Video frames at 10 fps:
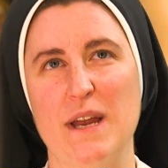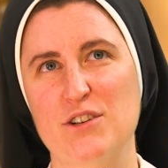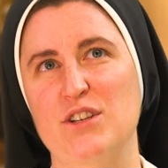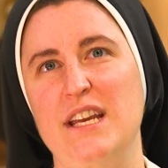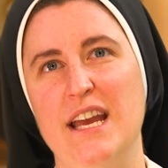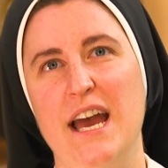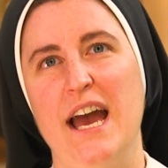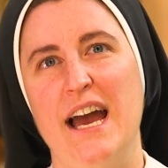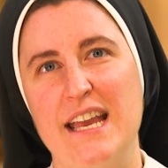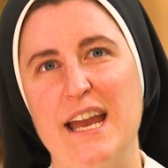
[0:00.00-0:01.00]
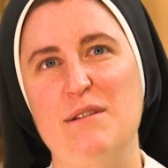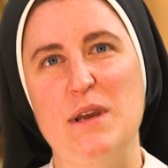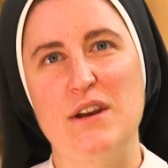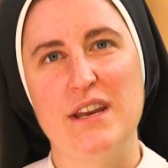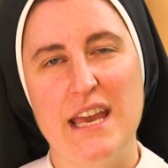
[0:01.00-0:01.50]
but actually again
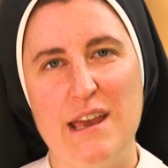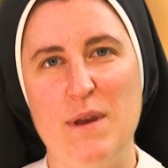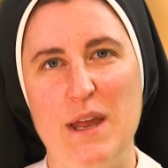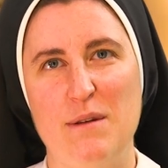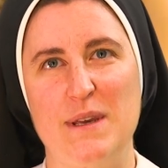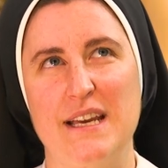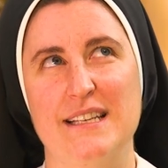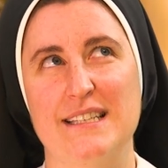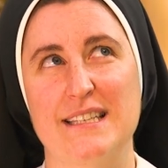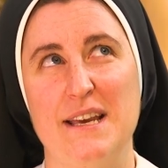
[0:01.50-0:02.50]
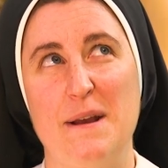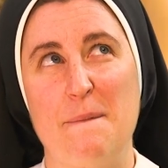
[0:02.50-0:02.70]
Mary came in because